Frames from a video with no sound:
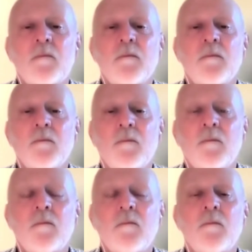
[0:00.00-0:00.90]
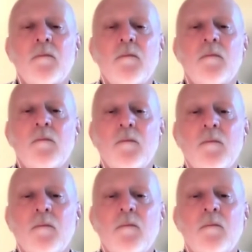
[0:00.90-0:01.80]

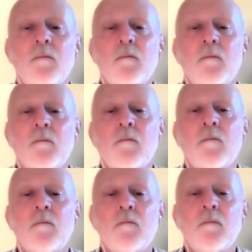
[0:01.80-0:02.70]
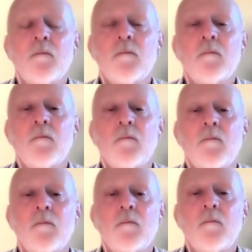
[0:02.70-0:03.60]

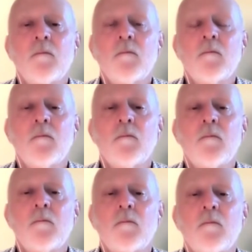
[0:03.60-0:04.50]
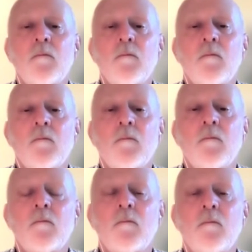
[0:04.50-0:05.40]

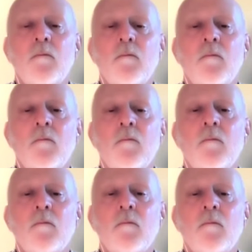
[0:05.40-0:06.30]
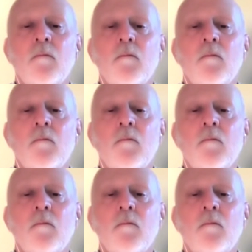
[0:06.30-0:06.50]
The person shown says nothing.